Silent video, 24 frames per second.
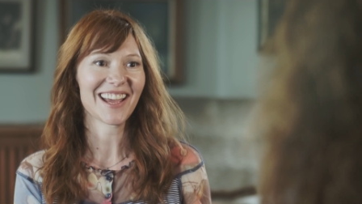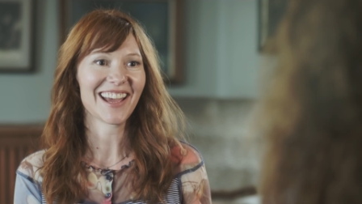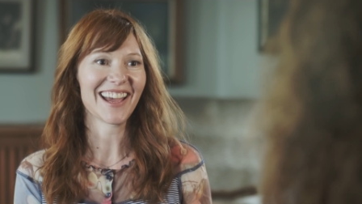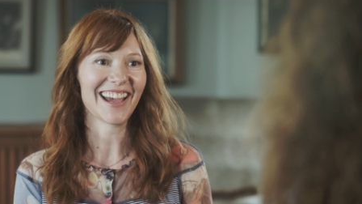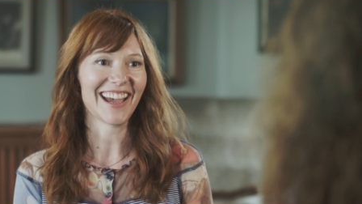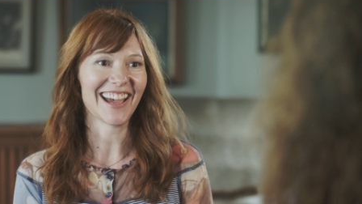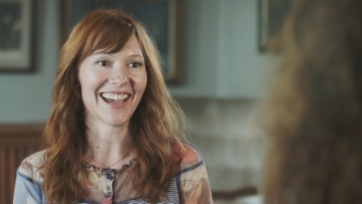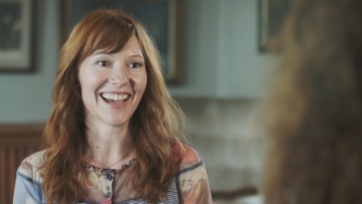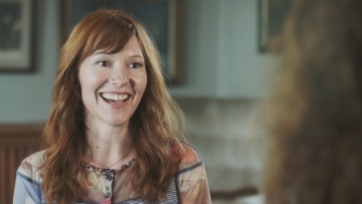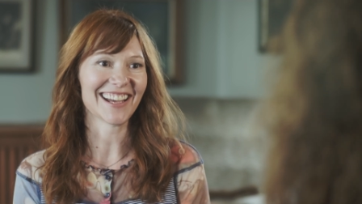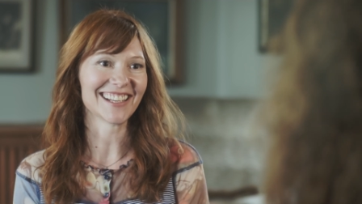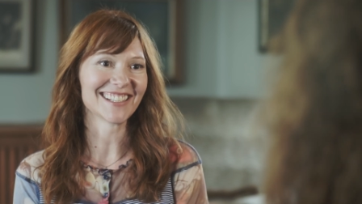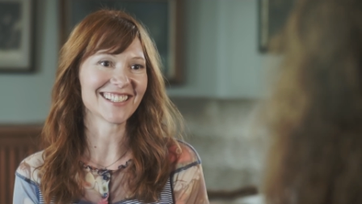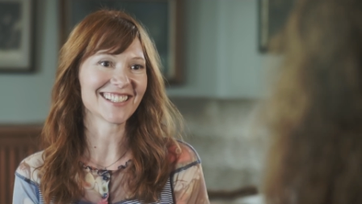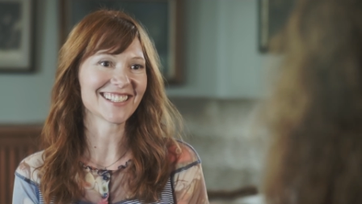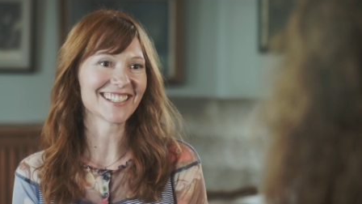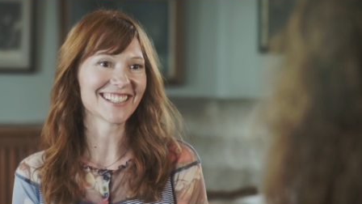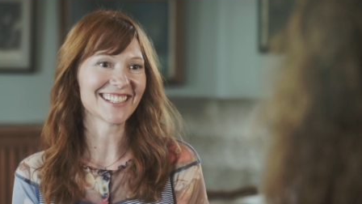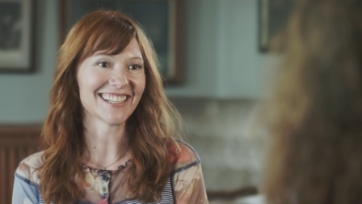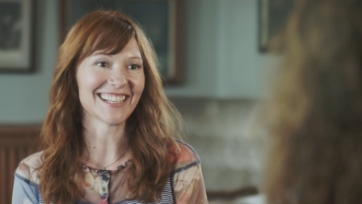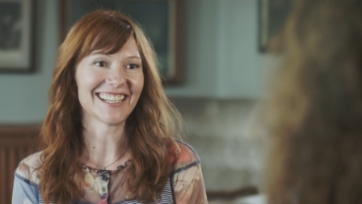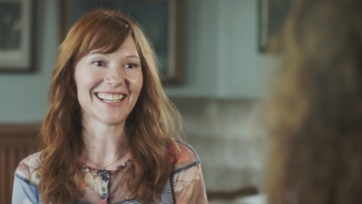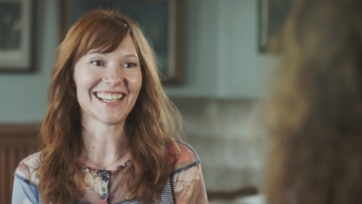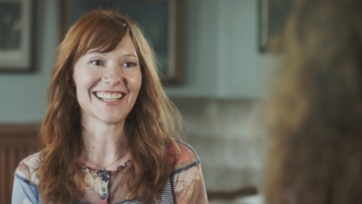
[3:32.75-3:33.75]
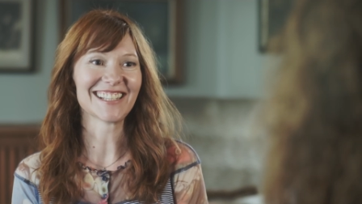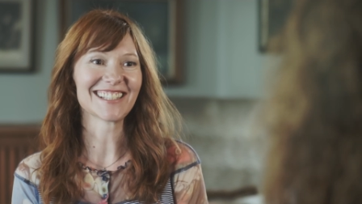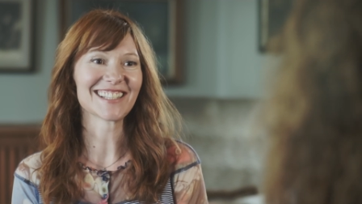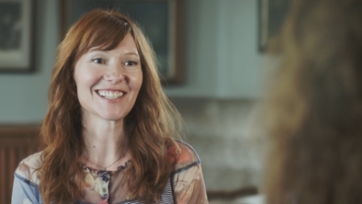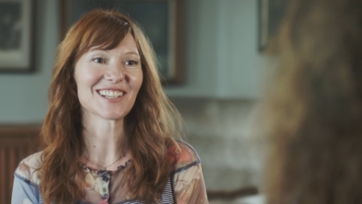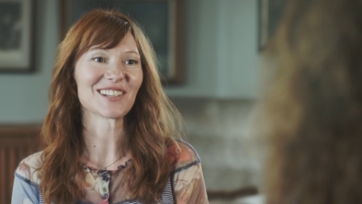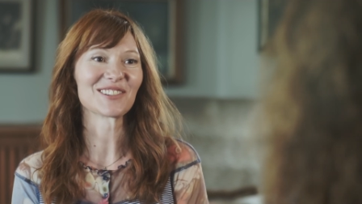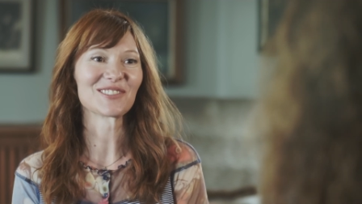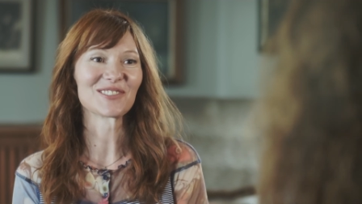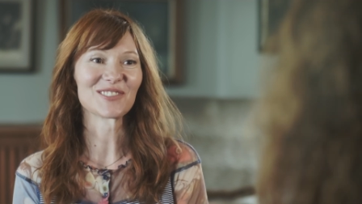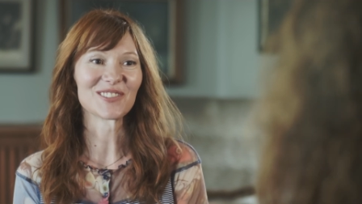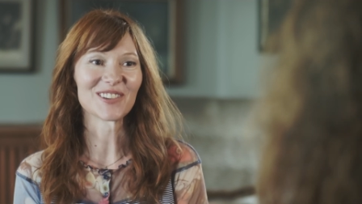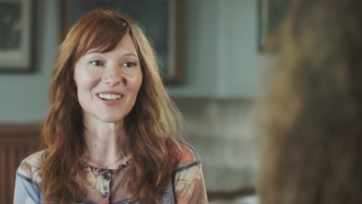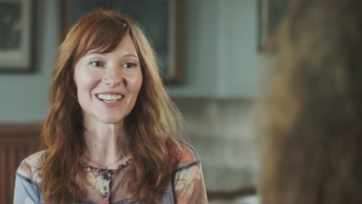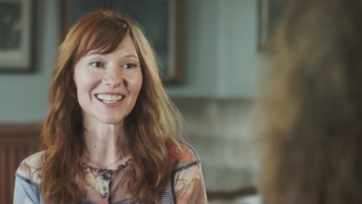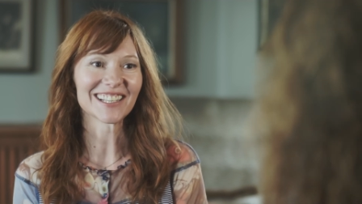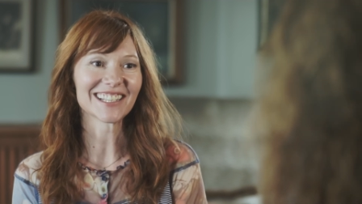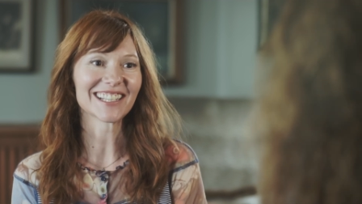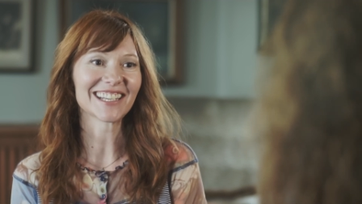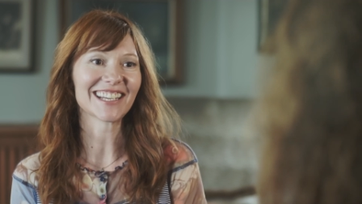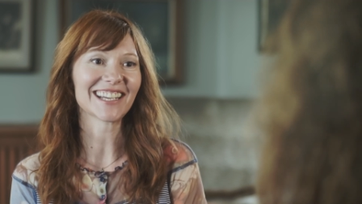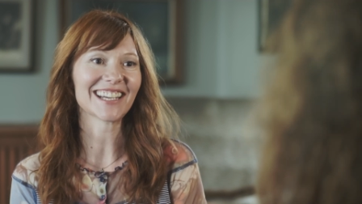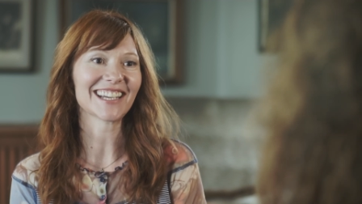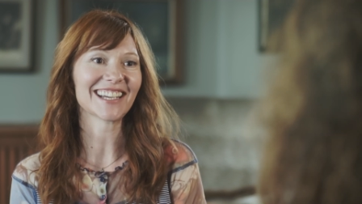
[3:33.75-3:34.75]
And it's a
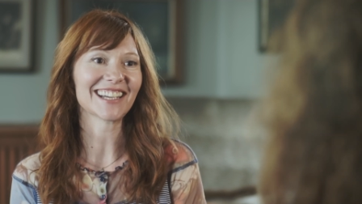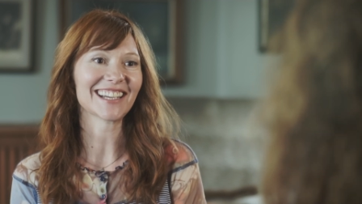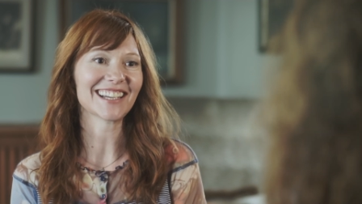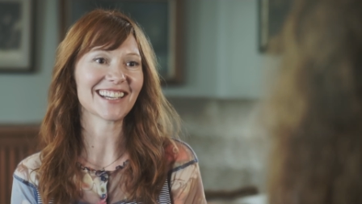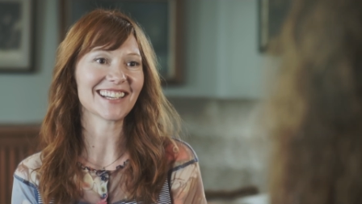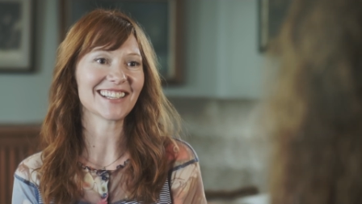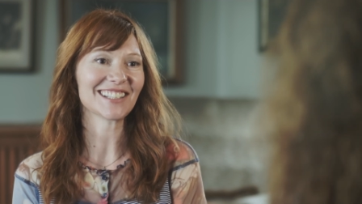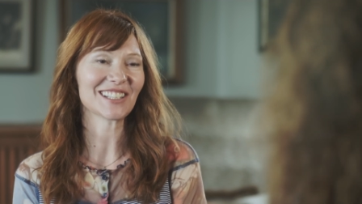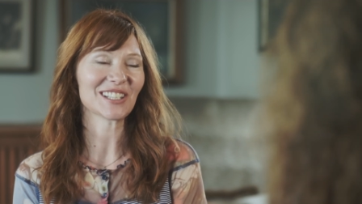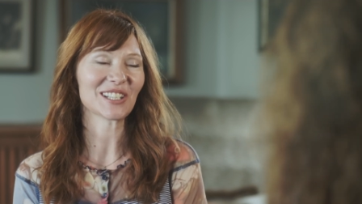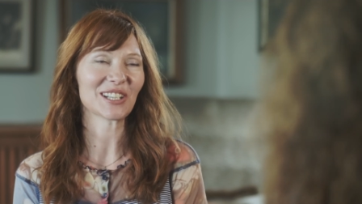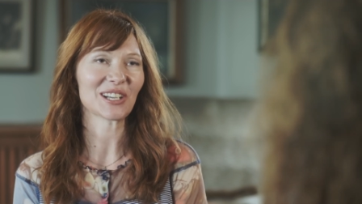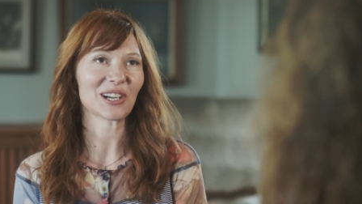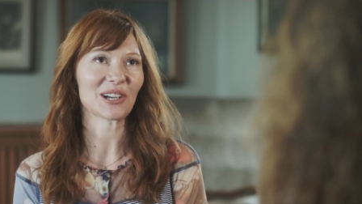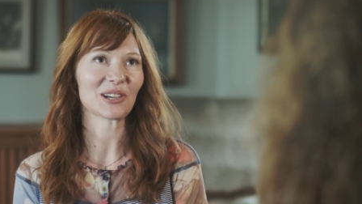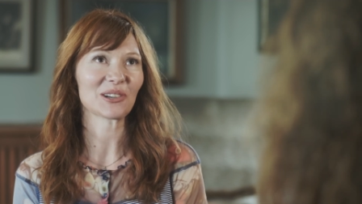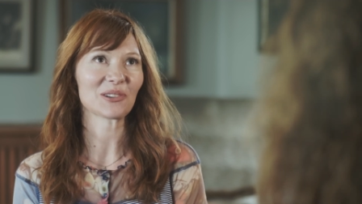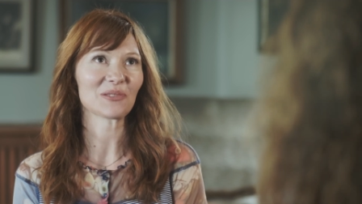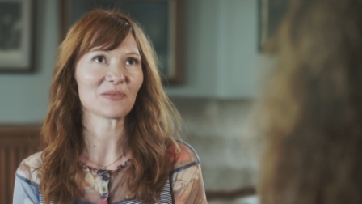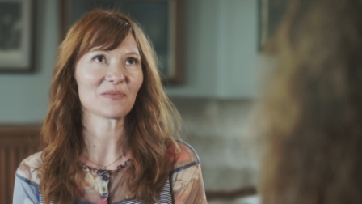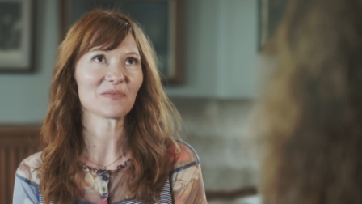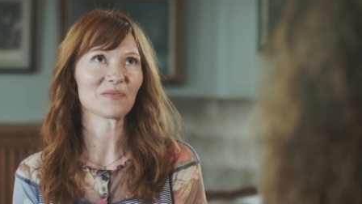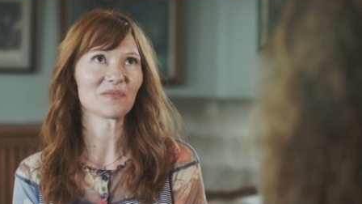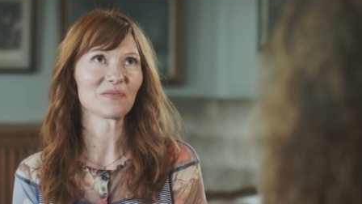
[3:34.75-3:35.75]
really, you know,